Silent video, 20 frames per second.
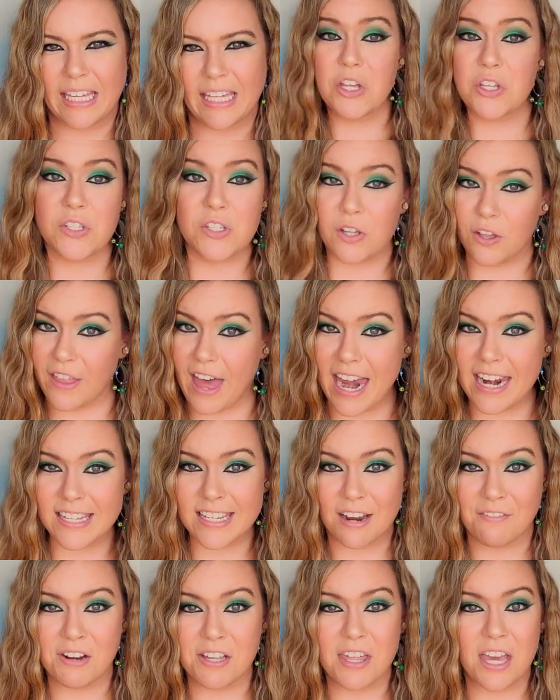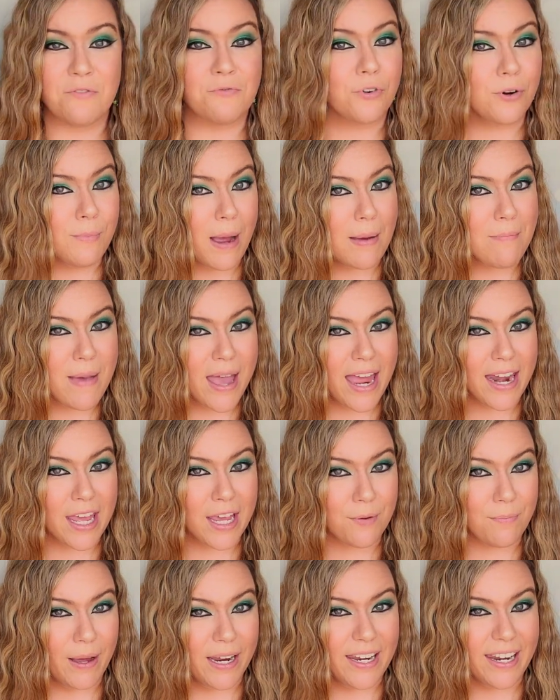So that is everything for my Manic
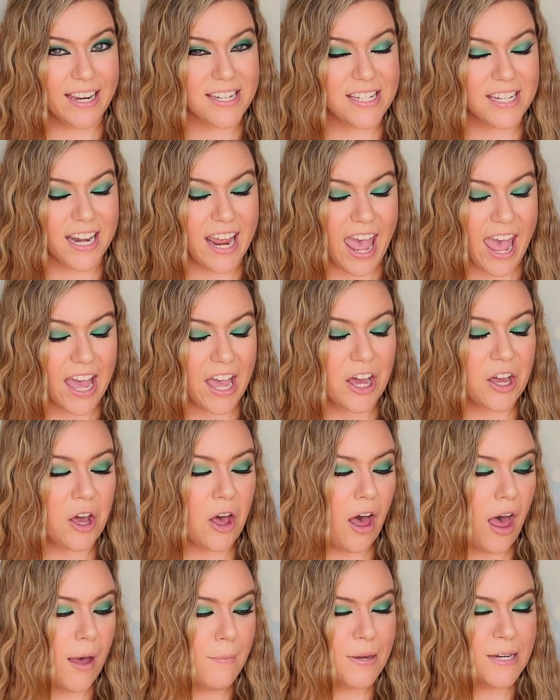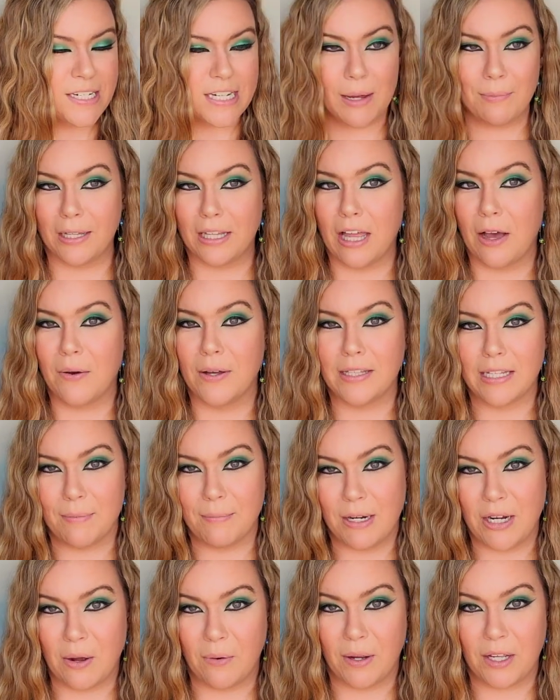Monday today. Comment down below and let me
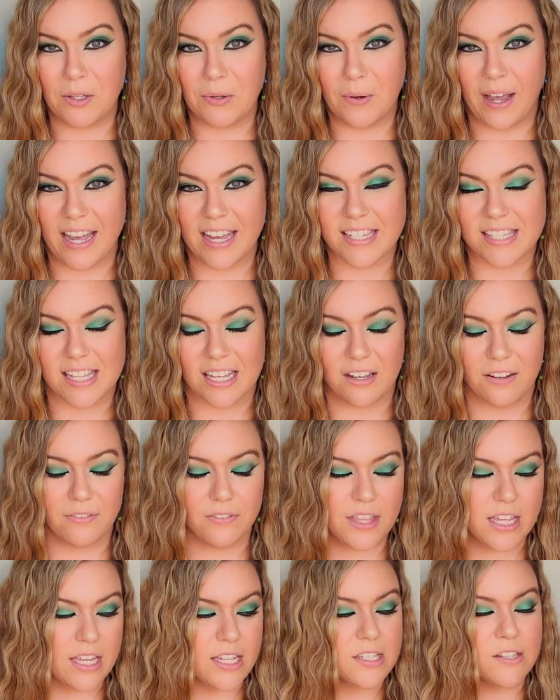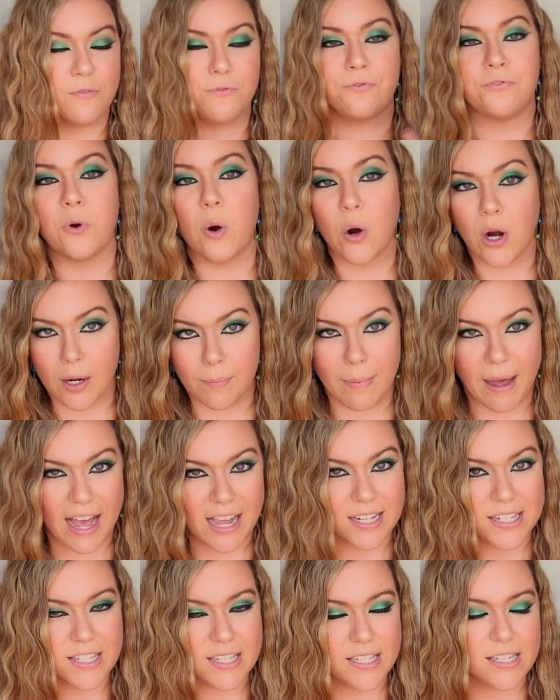know what you guys think of these four
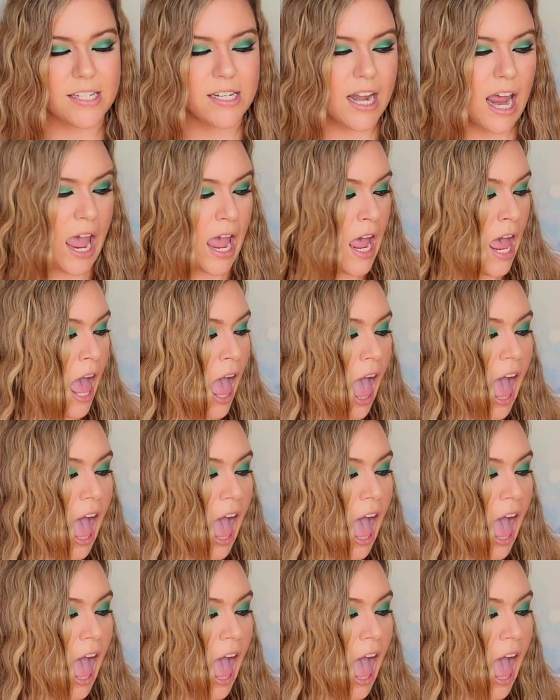boxes today.